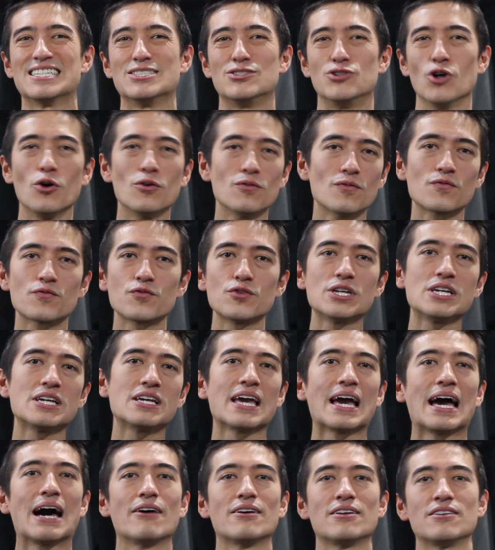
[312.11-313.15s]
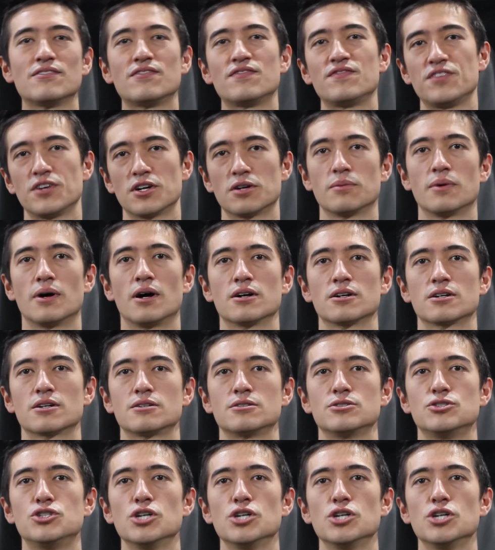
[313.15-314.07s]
don't freak out and fearmonger.